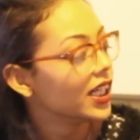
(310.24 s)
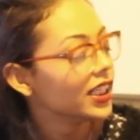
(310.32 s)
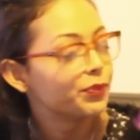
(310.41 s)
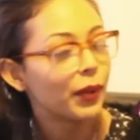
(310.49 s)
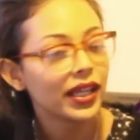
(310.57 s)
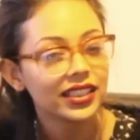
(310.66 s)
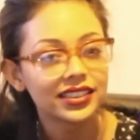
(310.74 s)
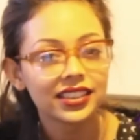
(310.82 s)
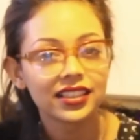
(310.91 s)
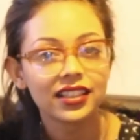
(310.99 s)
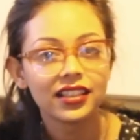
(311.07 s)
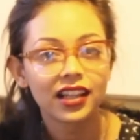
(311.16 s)
It's
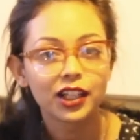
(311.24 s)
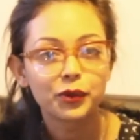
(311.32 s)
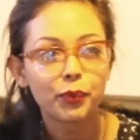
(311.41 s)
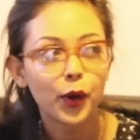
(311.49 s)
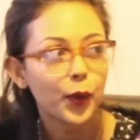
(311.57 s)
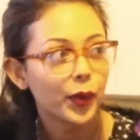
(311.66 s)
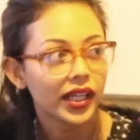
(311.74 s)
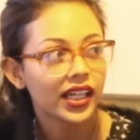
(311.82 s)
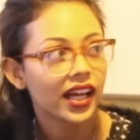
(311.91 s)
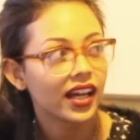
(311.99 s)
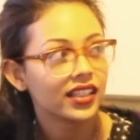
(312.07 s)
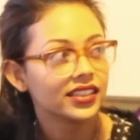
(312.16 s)
basically like popping
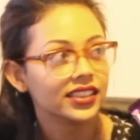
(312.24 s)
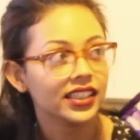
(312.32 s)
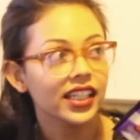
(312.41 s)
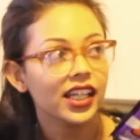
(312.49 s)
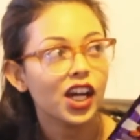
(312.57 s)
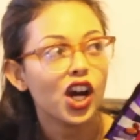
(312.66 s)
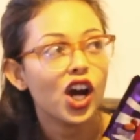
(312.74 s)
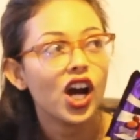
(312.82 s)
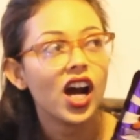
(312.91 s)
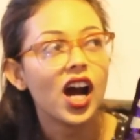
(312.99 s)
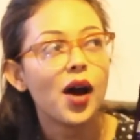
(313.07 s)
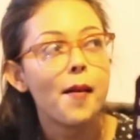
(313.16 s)
candy,
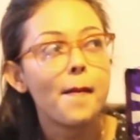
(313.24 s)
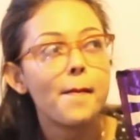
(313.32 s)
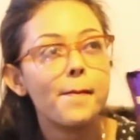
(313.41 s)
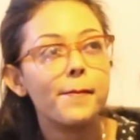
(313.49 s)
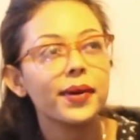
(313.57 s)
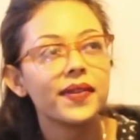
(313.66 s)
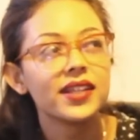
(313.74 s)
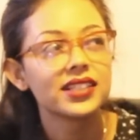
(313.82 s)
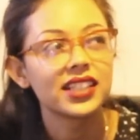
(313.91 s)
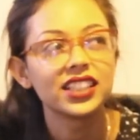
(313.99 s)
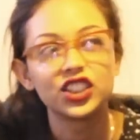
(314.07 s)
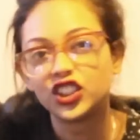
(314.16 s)
but
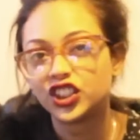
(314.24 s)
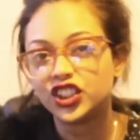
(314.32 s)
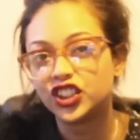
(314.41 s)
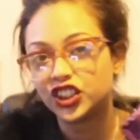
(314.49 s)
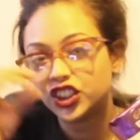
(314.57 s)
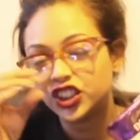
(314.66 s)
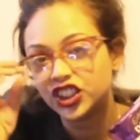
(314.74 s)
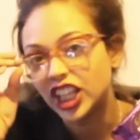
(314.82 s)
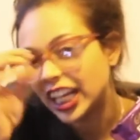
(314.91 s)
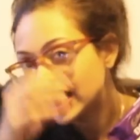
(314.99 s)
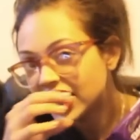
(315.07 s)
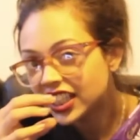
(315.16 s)
there's like
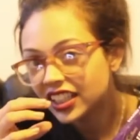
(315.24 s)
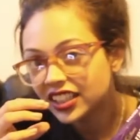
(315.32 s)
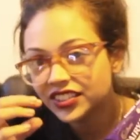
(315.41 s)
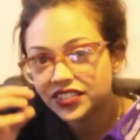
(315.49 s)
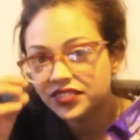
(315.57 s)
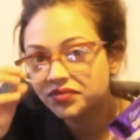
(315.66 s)
jelly